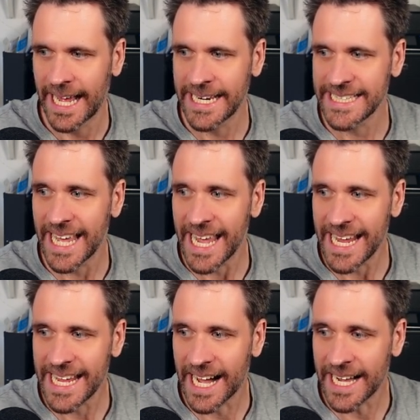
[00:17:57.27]
And
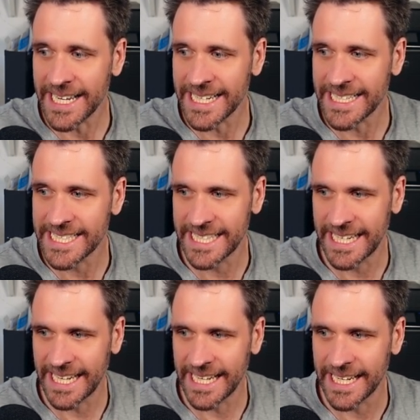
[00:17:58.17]
yay, I can
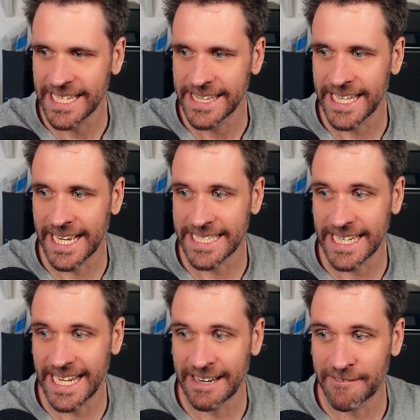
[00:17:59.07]
see that,
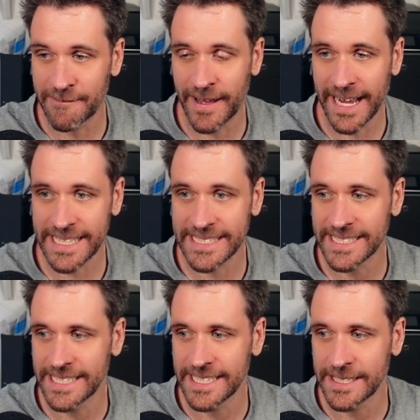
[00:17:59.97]
in fact,